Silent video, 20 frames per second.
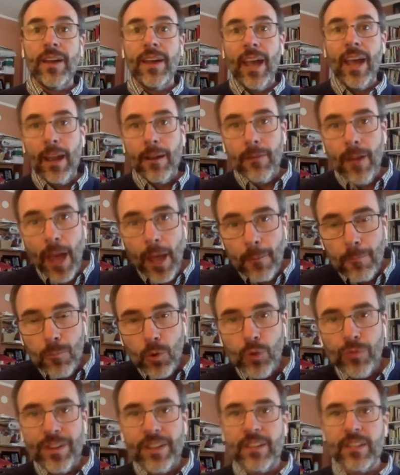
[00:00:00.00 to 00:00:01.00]
and
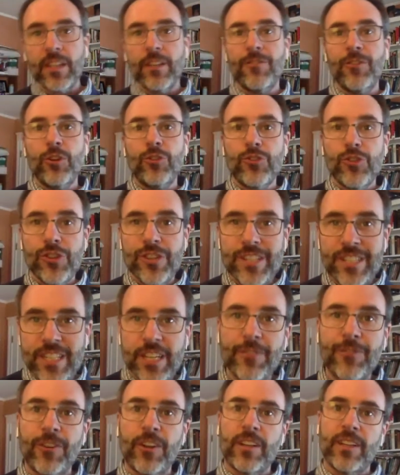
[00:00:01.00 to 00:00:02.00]
move into the future
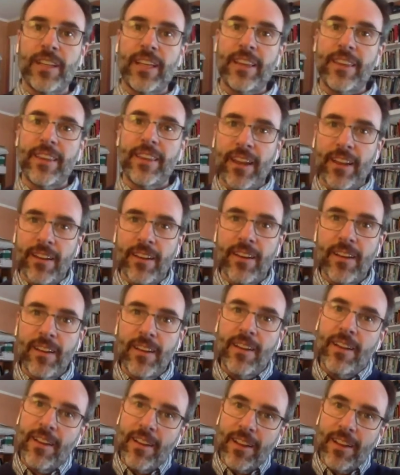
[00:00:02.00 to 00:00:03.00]
differently than
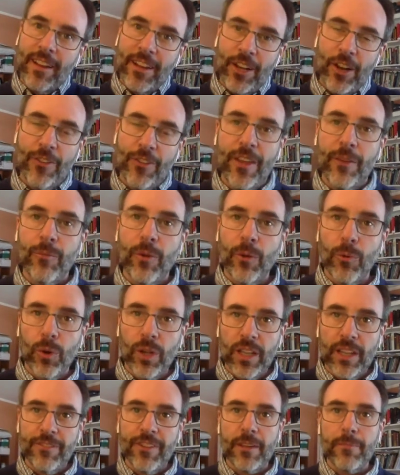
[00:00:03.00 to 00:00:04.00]
we were
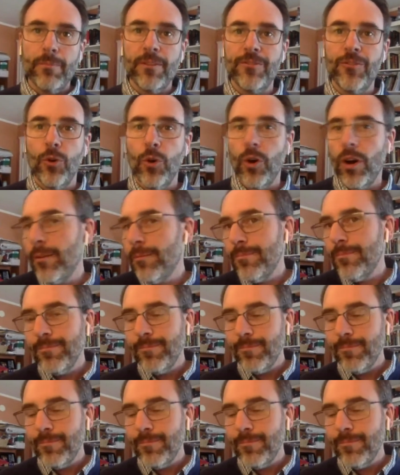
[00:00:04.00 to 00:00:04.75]
living before.